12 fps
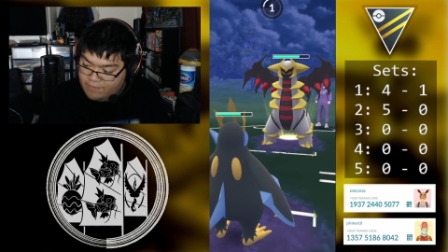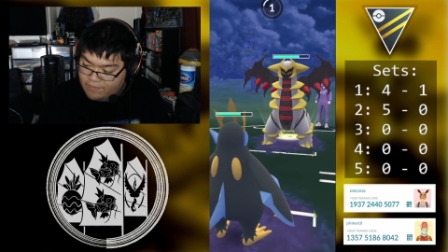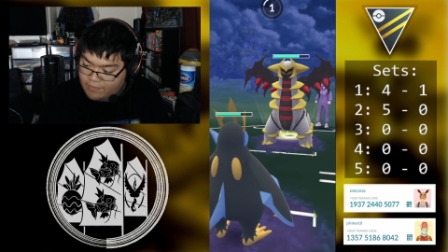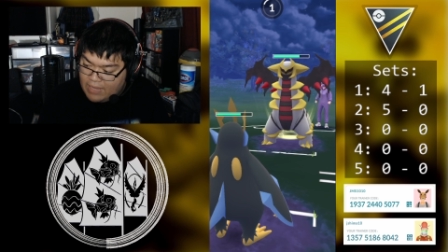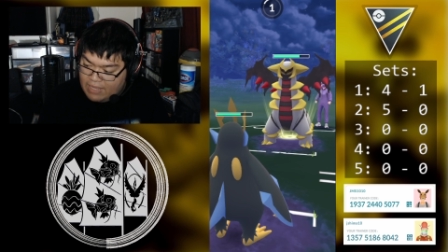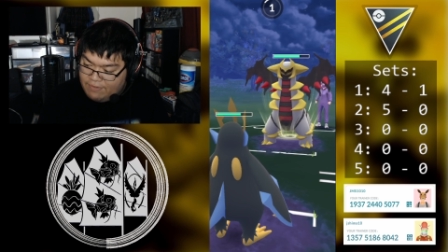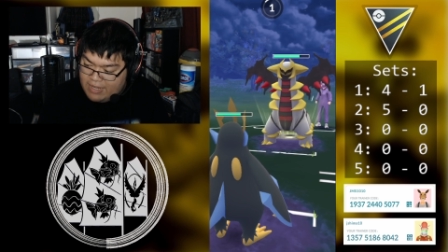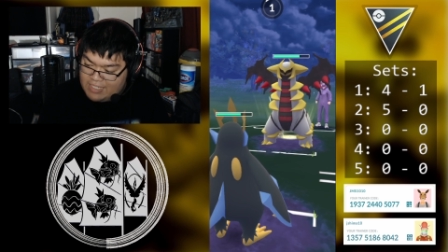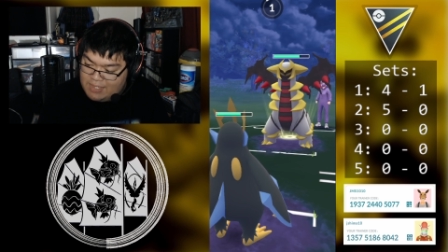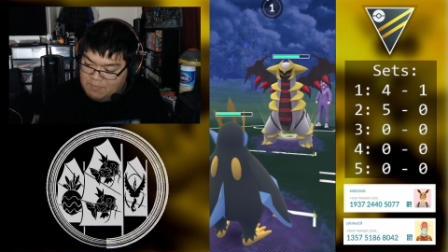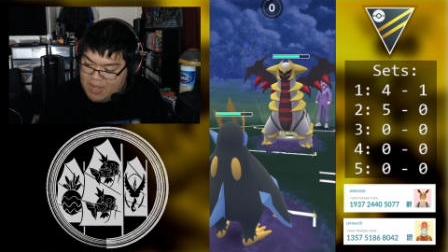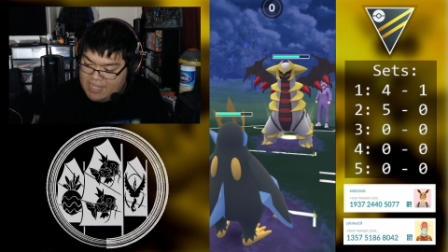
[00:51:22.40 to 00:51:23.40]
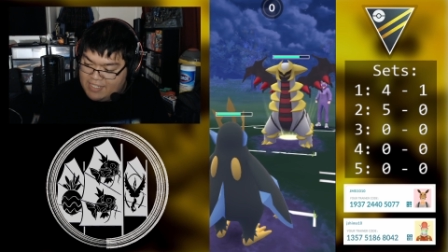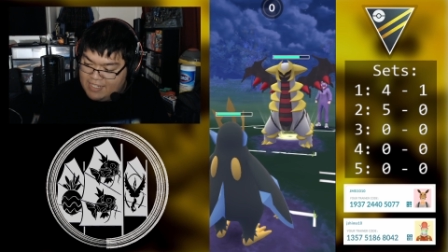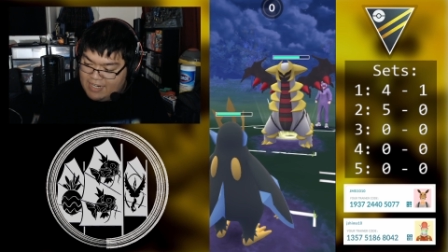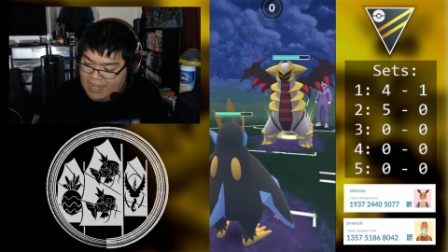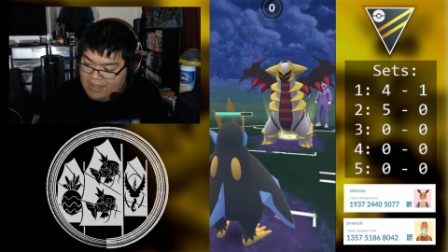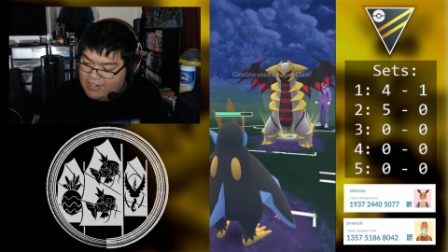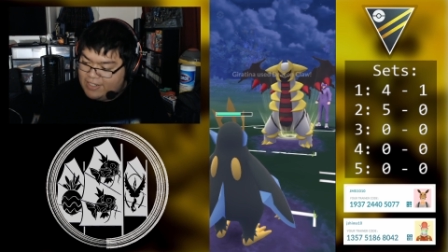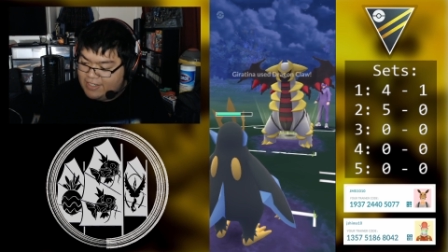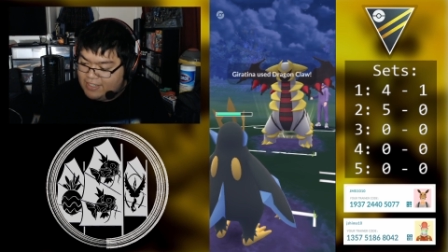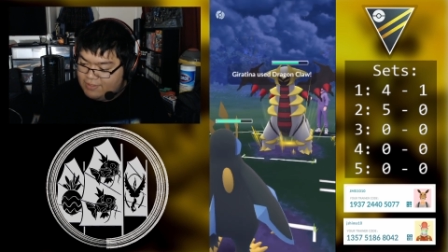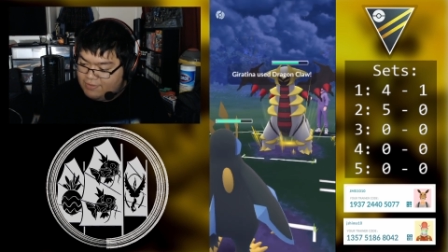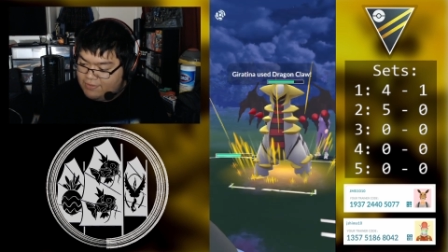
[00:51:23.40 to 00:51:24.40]
If I space it out
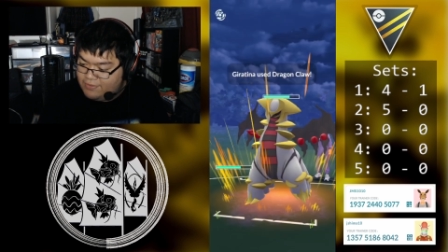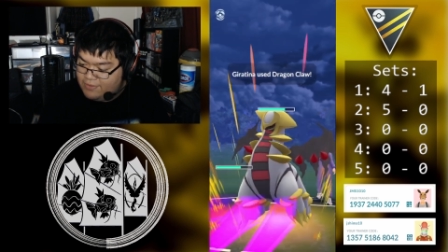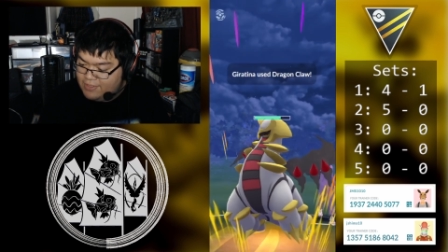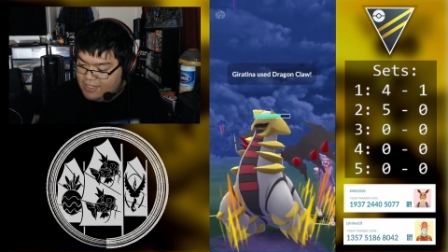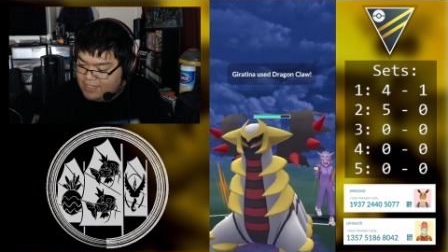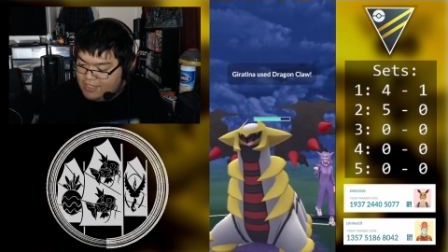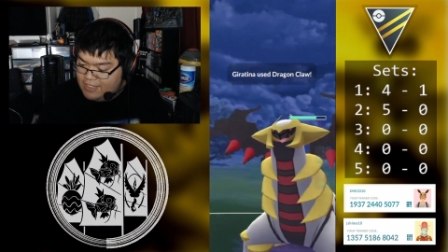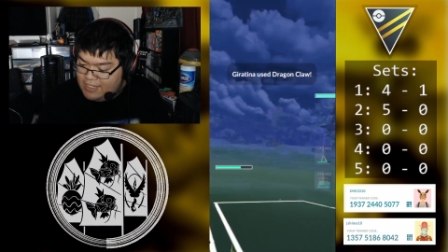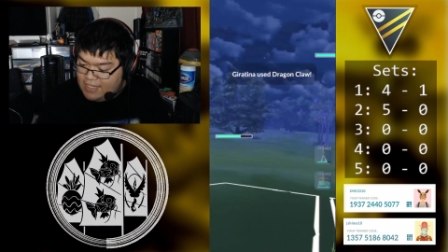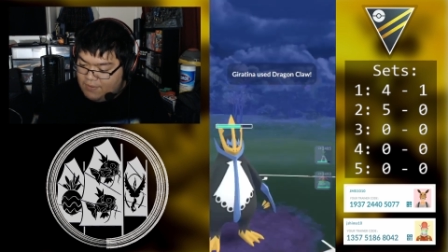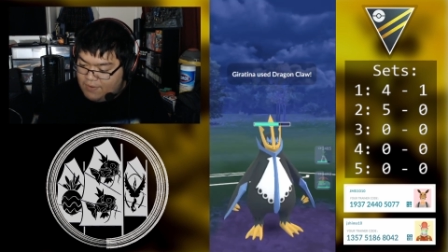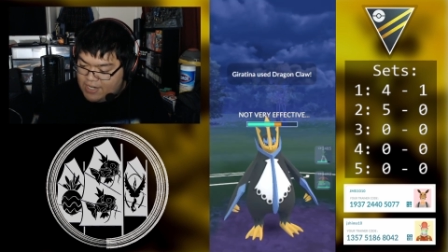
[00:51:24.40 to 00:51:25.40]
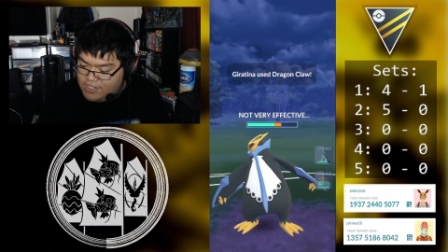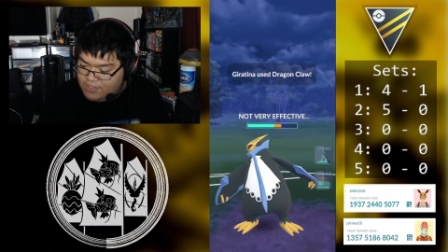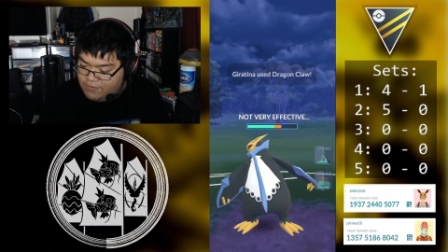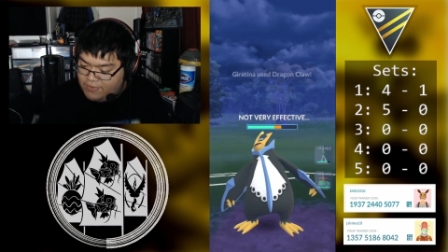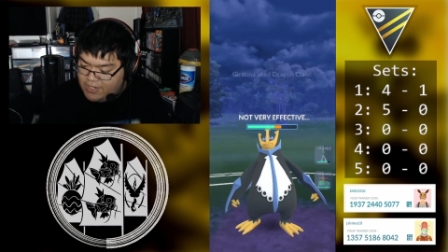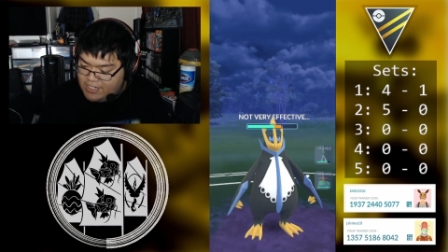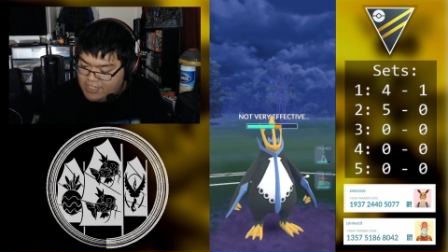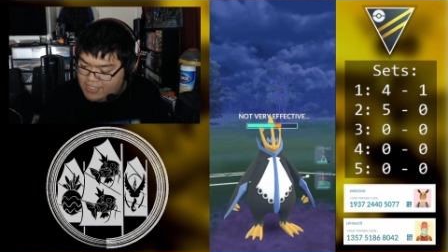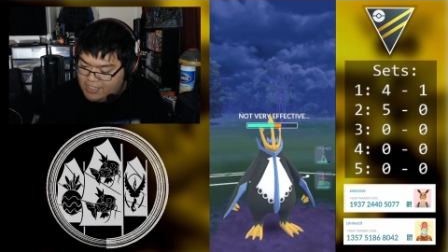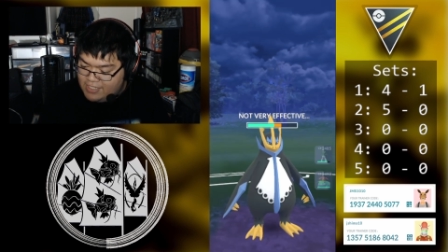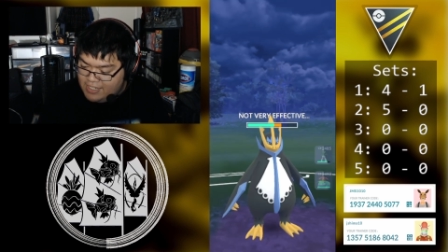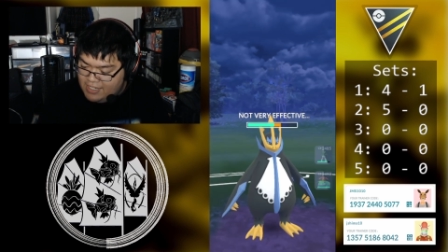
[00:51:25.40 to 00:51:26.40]
enough, if I
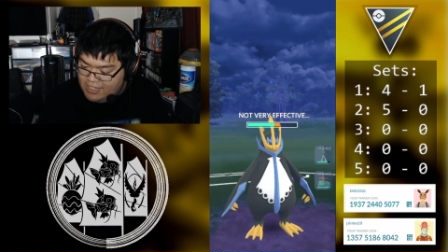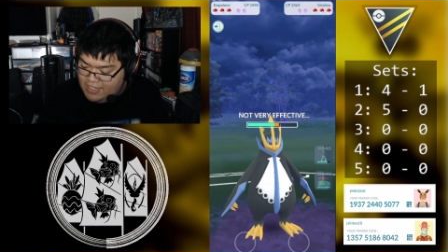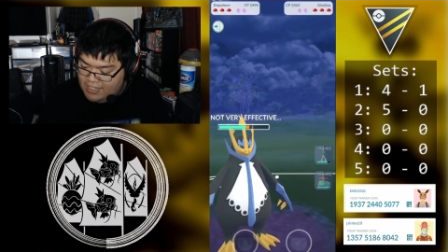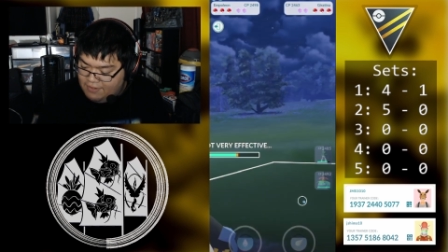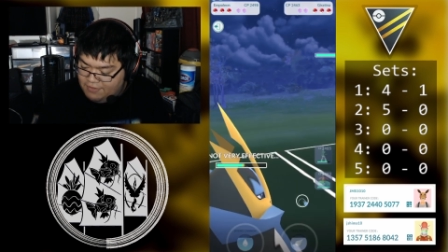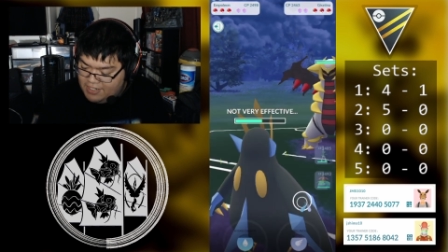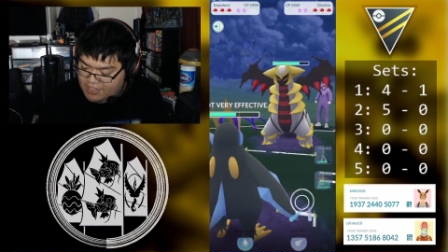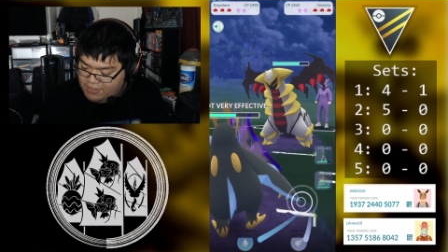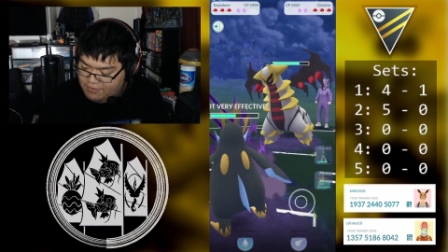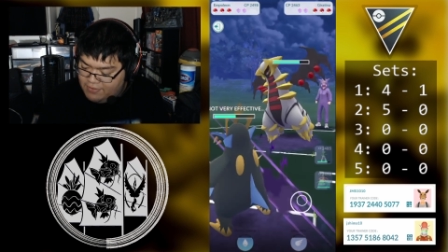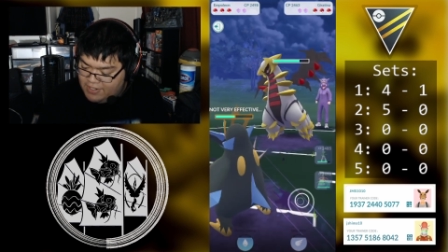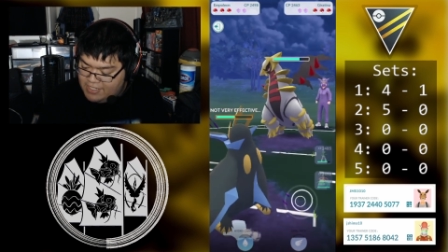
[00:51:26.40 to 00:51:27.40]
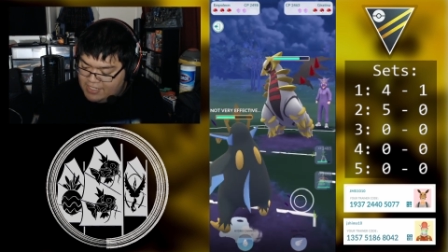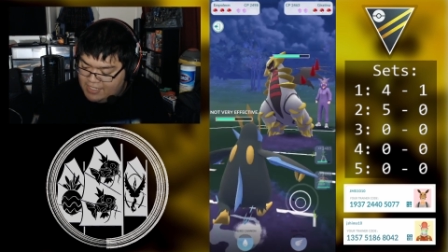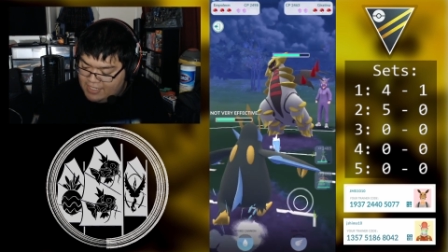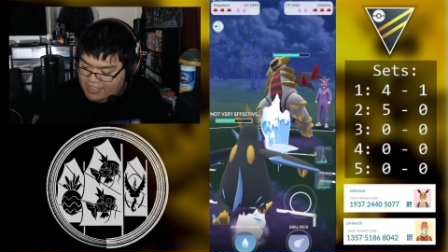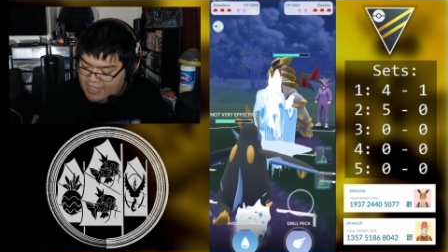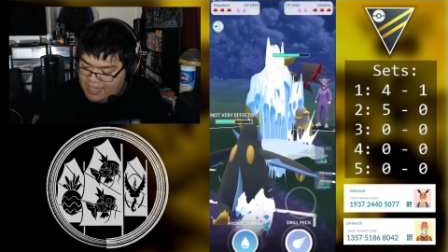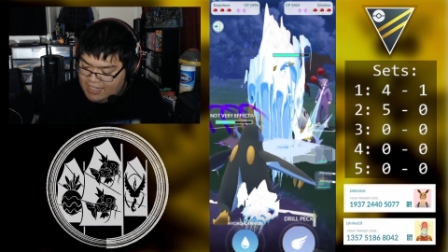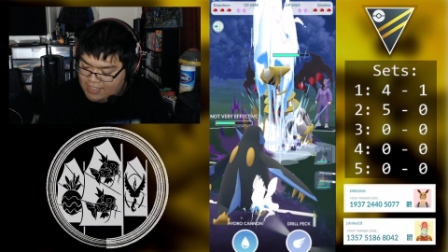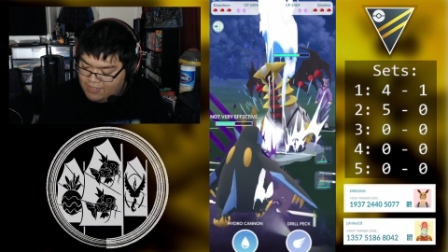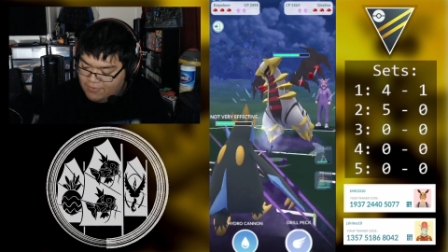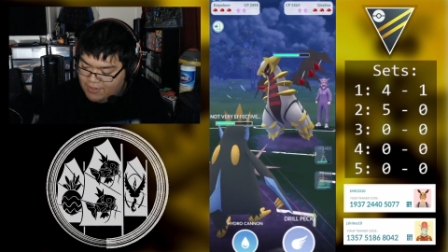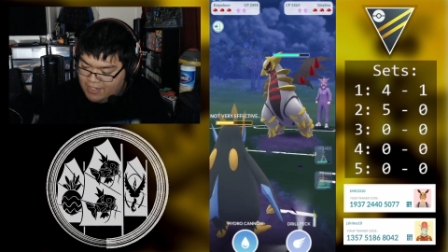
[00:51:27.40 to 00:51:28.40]
traverse, if I traverse the lands
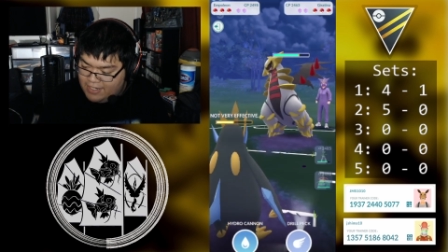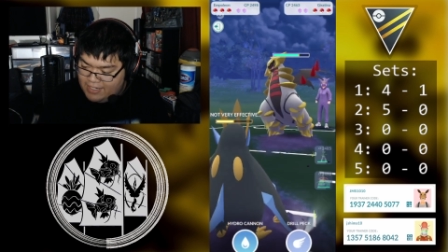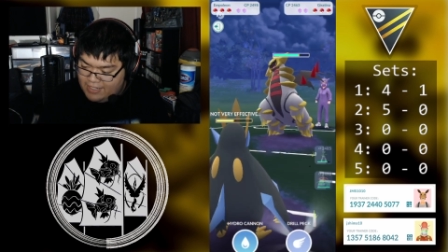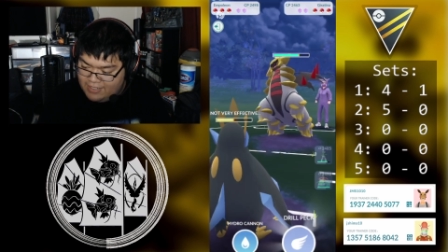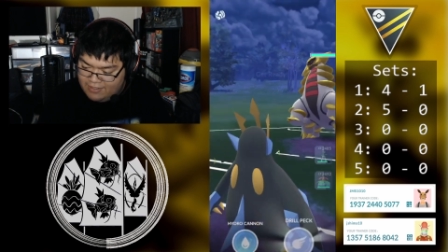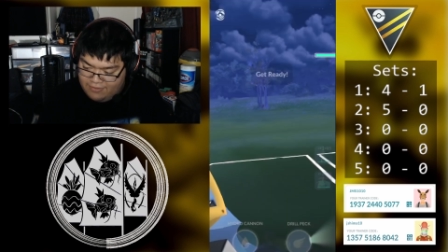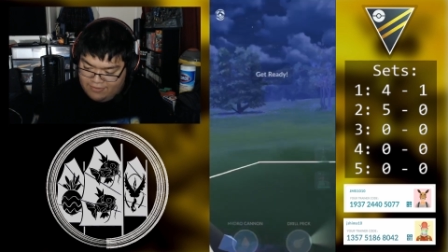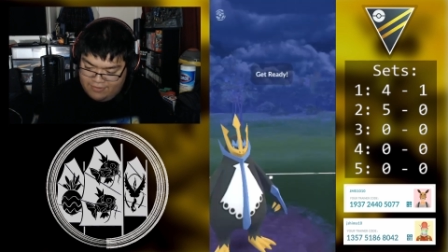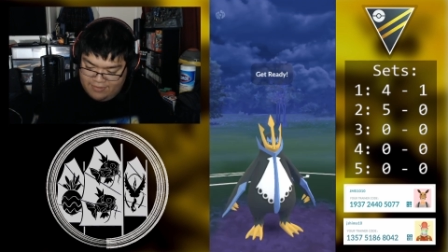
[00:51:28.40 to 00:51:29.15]
far enough.